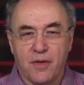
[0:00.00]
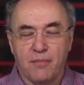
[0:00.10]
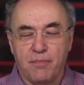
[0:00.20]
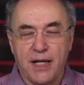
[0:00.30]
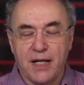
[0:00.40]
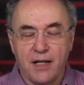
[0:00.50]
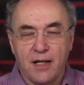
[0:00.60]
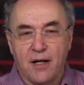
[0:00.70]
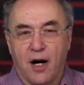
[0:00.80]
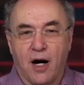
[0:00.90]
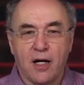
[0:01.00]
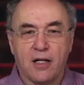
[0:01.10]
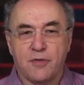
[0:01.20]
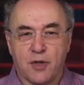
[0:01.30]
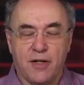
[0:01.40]
big arc
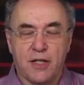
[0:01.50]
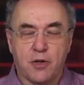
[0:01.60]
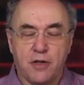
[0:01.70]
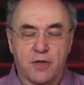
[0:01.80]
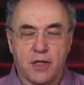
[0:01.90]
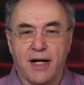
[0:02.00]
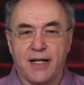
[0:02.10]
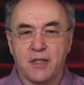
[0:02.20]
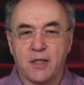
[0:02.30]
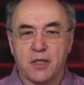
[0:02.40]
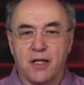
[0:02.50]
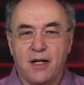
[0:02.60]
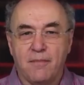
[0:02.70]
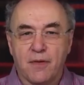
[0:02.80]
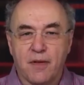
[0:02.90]
of sort of history of science,
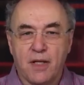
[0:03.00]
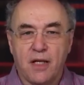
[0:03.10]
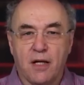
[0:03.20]
the